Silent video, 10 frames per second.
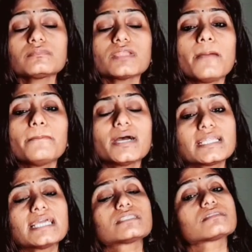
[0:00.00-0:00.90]

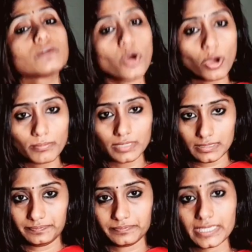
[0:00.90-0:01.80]
But it's
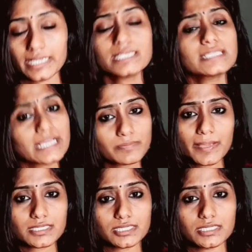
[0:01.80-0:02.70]
normal, it is
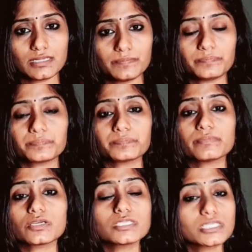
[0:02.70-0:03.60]
expected,
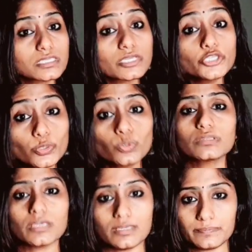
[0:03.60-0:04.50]
because it's a new
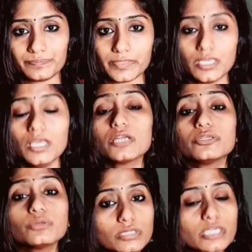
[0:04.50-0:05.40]
thing
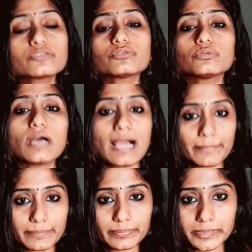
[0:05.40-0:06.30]
to
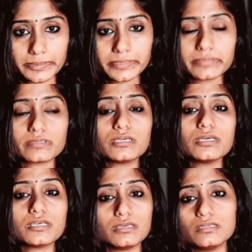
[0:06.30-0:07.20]
happen
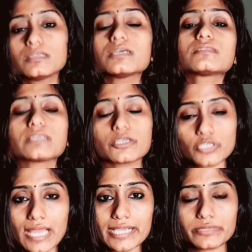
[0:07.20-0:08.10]
in a
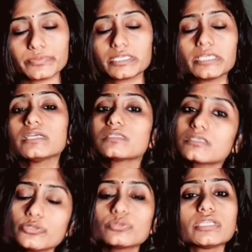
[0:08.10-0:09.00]
sexual activity. It's
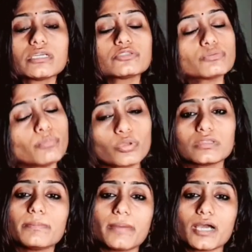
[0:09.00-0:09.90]
new thing to both
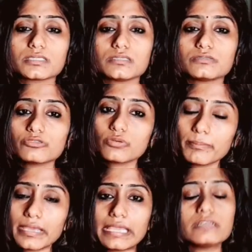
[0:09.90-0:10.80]
the partner, to a
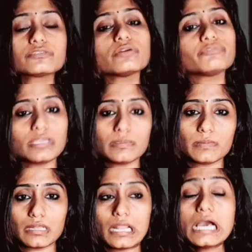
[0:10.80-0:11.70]
male, to a
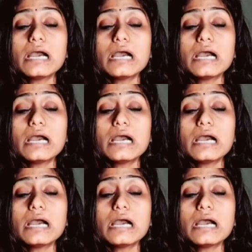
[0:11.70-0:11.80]
female.